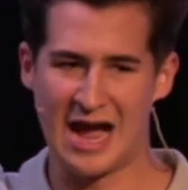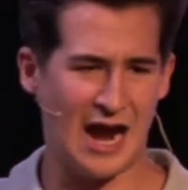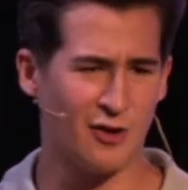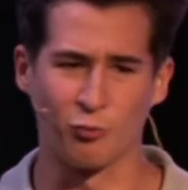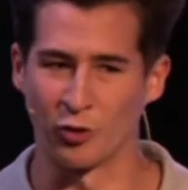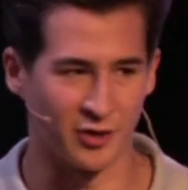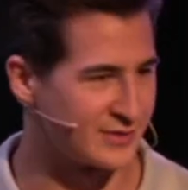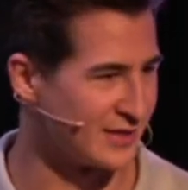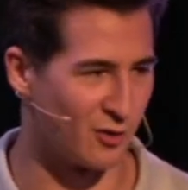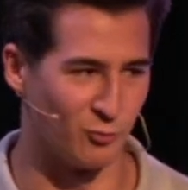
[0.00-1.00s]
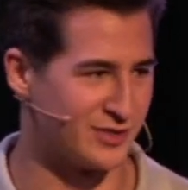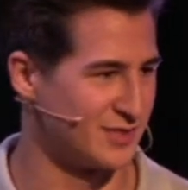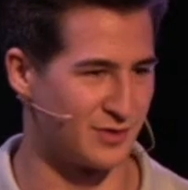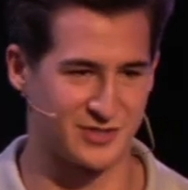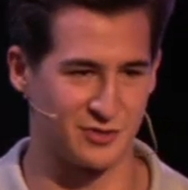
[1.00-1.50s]
Our words and our
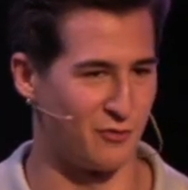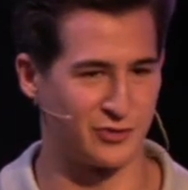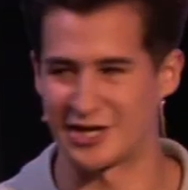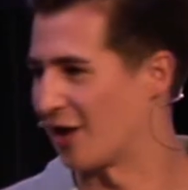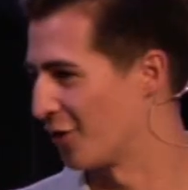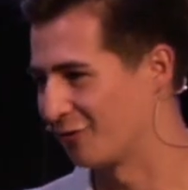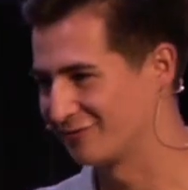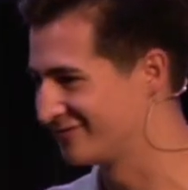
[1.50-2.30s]
wisdom are so shallow.